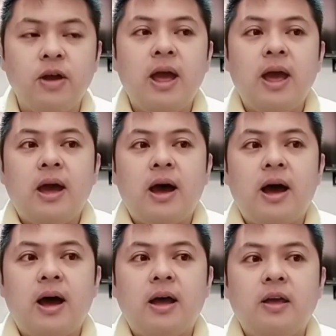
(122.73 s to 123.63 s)
if
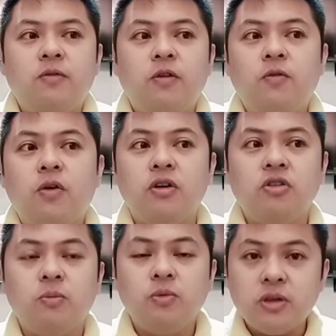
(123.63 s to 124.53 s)

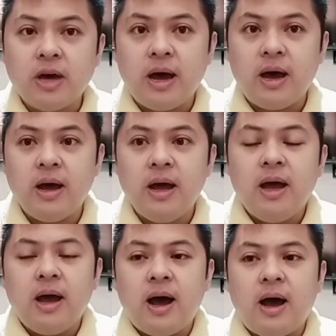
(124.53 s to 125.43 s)
ifo-force mo siya,
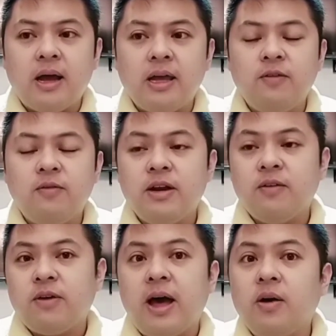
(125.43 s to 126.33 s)
even
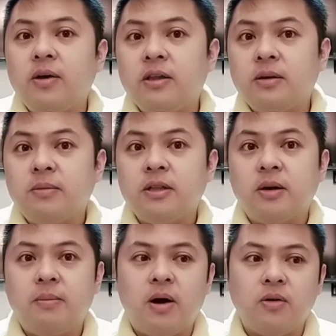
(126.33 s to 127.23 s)
if ayaw na niya
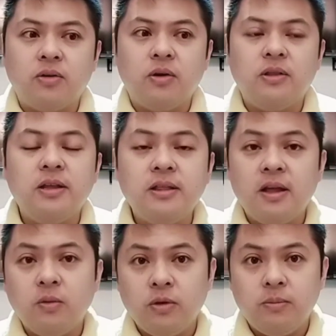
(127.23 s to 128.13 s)
magtrabaho, so then
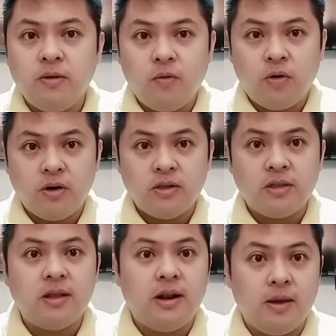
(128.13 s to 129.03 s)
that would be
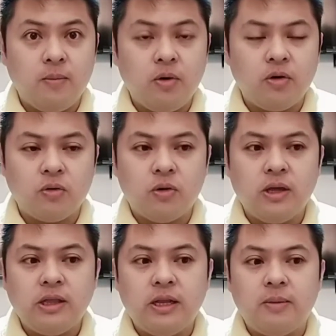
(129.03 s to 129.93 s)
forced labor. So
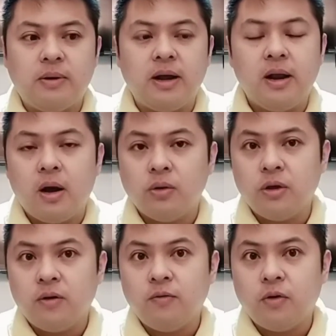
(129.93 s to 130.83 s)
hindi naman
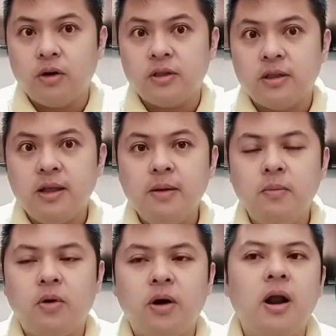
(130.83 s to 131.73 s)
allowed ang forced
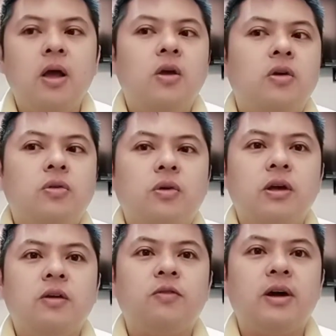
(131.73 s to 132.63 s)
labor. So
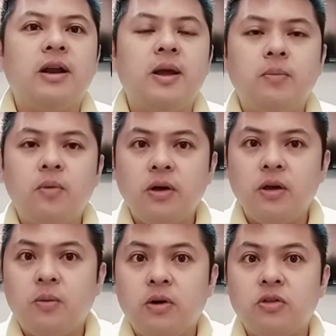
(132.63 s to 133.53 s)
if an
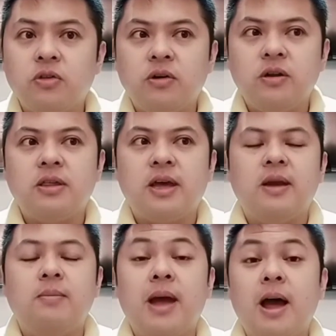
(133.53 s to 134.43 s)
employee wants to
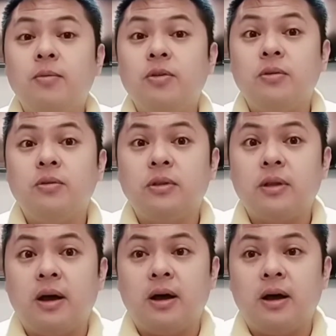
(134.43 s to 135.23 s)
resign, may absolute